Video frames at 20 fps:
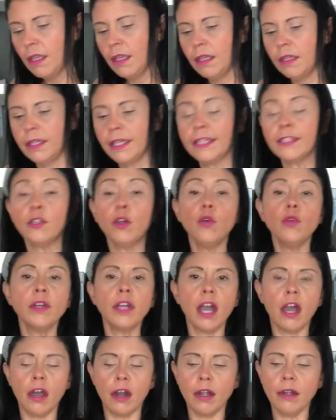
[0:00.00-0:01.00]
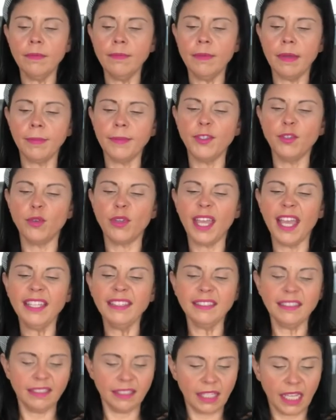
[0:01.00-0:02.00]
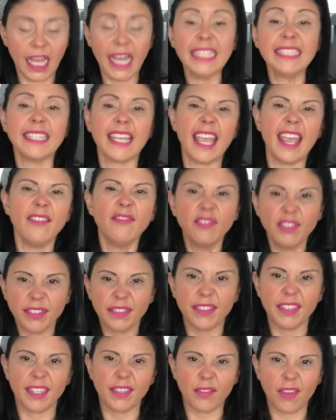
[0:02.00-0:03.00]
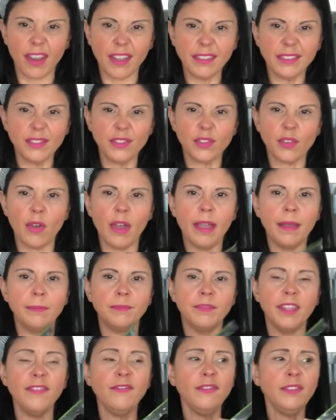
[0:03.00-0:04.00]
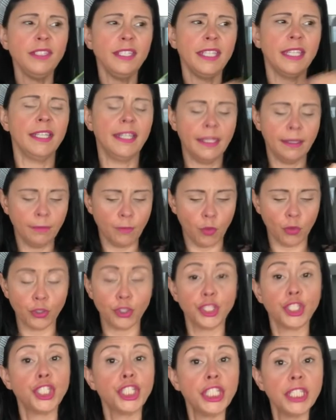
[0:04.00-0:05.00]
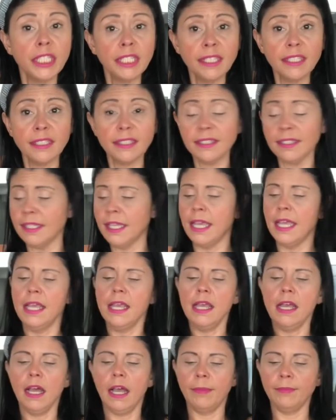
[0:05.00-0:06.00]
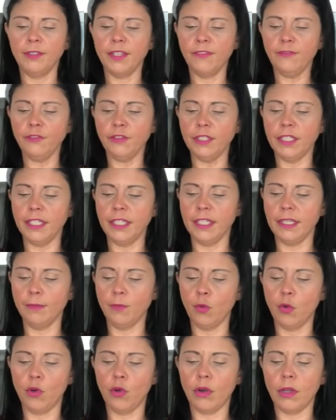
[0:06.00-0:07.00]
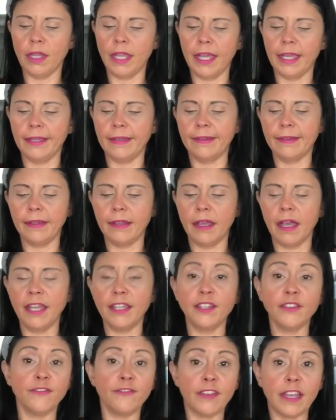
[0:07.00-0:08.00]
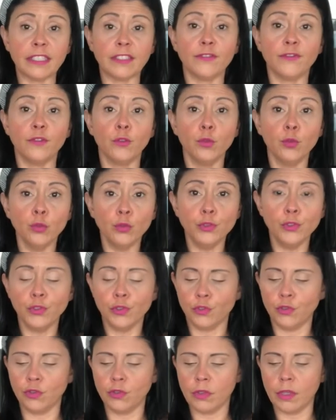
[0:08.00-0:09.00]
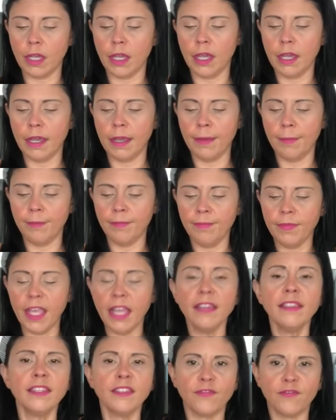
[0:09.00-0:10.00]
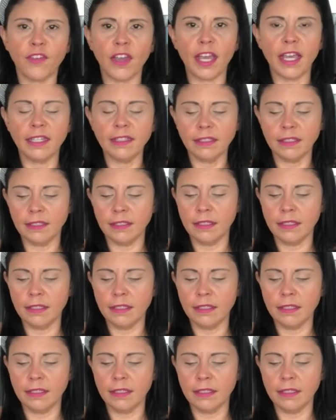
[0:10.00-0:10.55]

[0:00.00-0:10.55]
like low carb, I mean, you can't cut everything, right? So I'm definitely eating more cheese. I'm definitely eating more like higher fat foods, healthy fats.